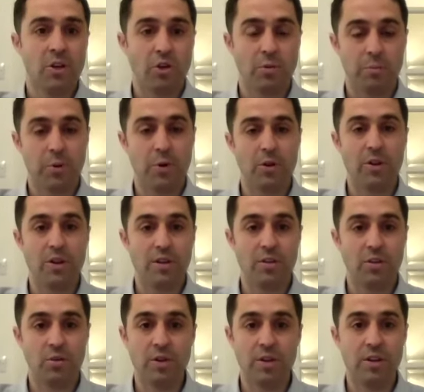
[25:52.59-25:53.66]
You put
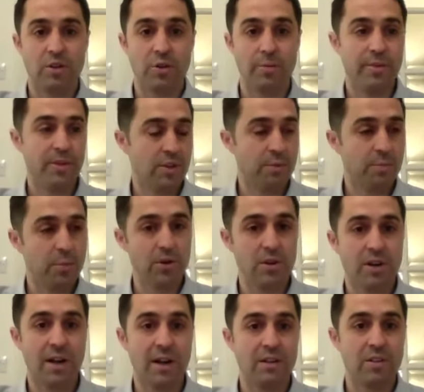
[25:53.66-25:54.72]
you're only human. You put
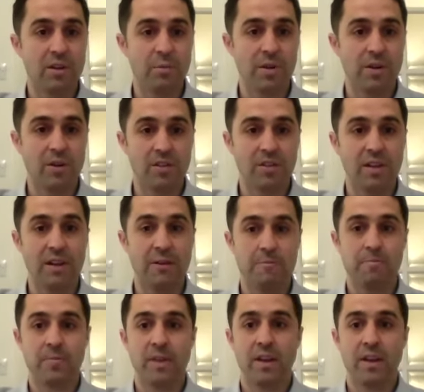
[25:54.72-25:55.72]
your hands up and you say,